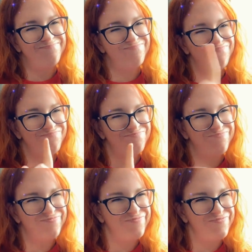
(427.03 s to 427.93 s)

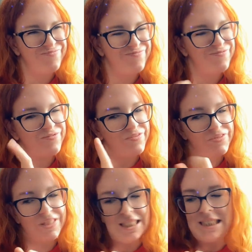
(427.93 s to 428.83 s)
(no one is talking)